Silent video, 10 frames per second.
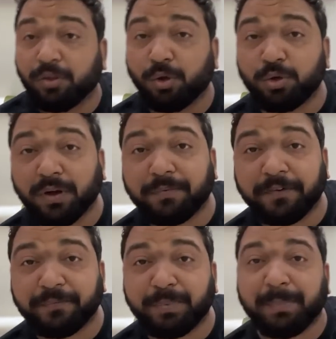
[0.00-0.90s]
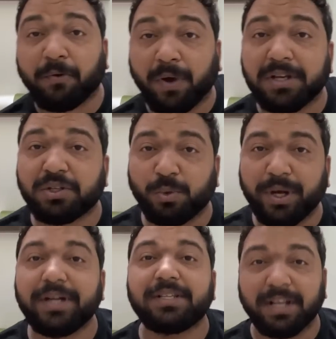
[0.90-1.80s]
those who are for paper 1
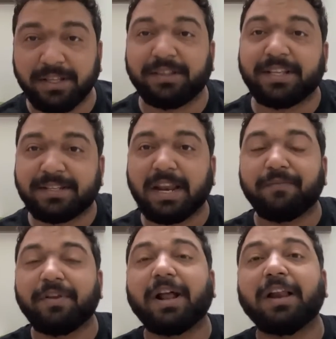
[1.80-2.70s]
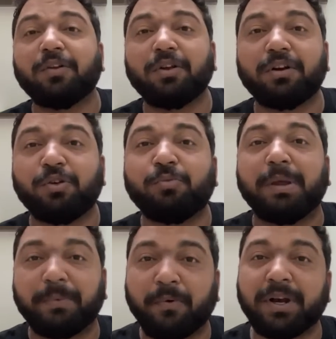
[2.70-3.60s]
students, this time we allow, do
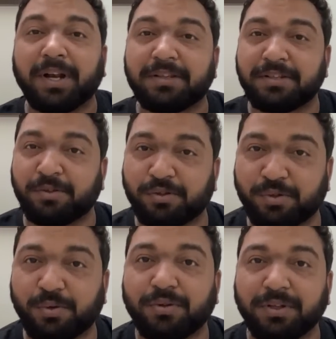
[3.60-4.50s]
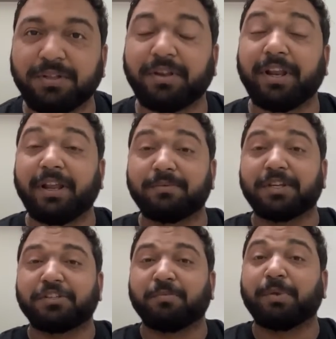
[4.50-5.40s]
paper 1 classes also, 3 AM
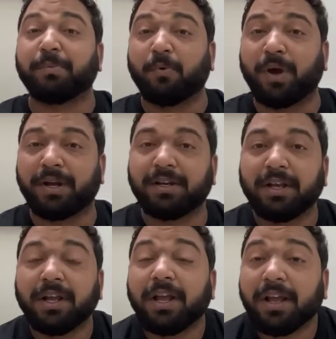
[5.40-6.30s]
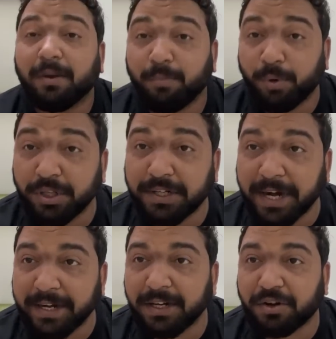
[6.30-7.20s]
session, paper 1. Put the
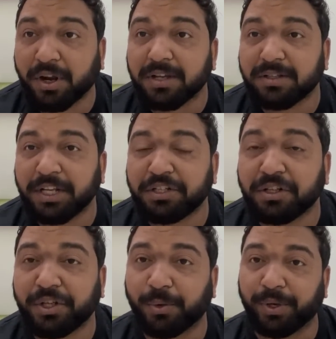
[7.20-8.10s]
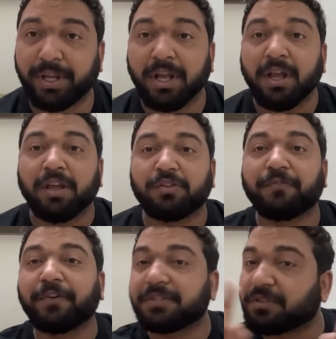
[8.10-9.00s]
title Translation Theory. So
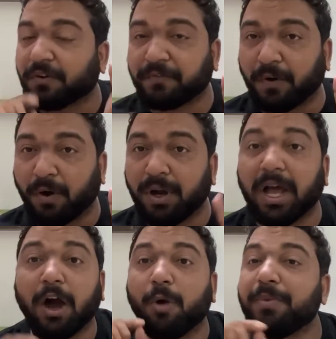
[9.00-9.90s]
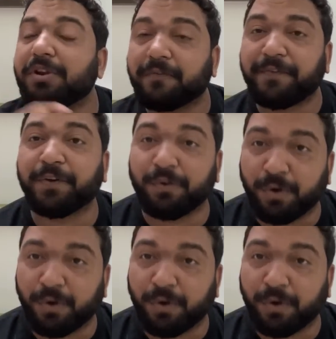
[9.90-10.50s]
first of all, how many of you